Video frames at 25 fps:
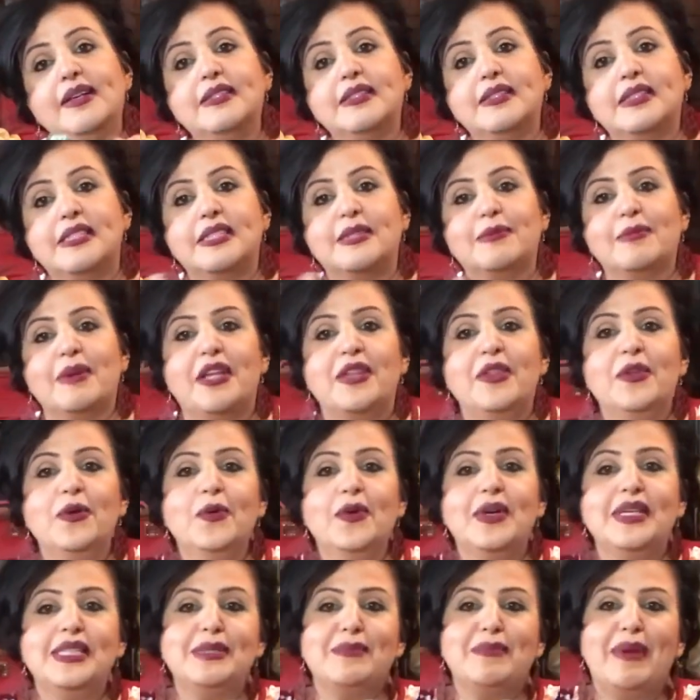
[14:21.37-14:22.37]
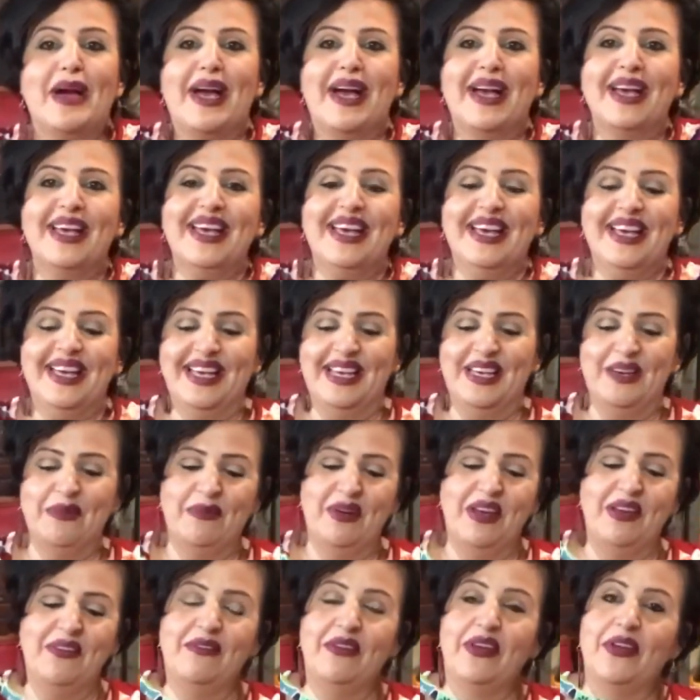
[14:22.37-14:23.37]
this is my newest bag
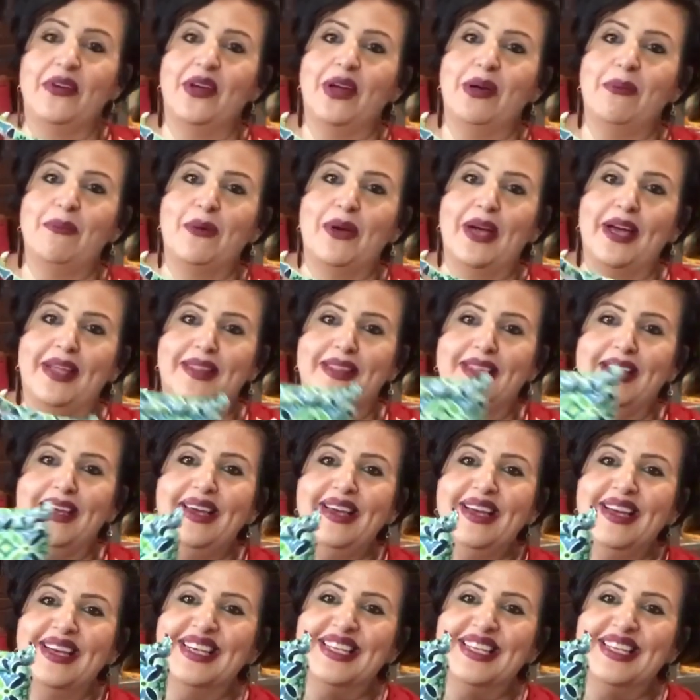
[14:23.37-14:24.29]
my Vera Bradley